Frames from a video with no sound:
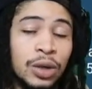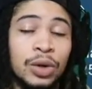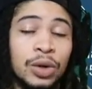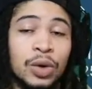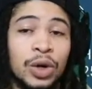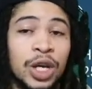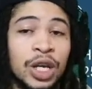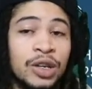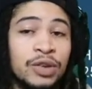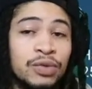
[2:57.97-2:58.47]

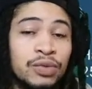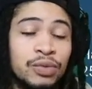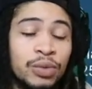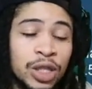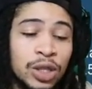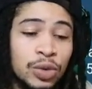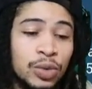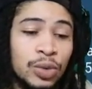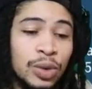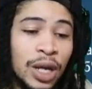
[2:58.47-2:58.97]
if we do
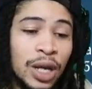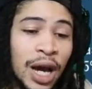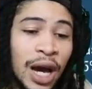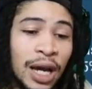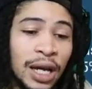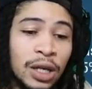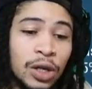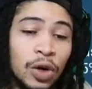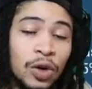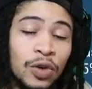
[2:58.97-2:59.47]
not
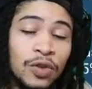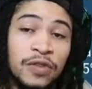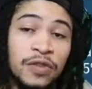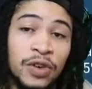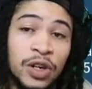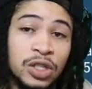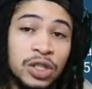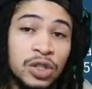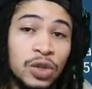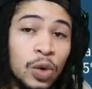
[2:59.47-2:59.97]
go
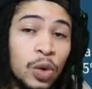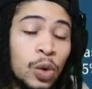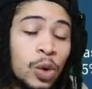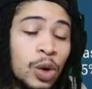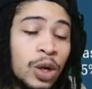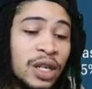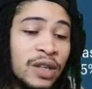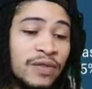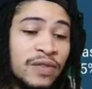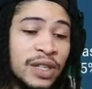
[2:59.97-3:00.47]
first, or if
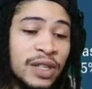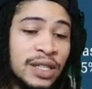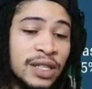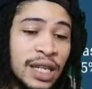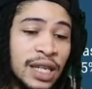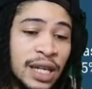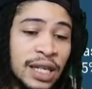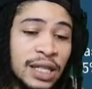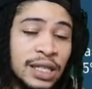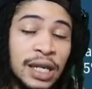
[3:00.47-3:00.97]
he
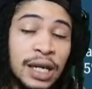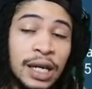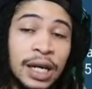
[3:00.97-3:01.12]
takes a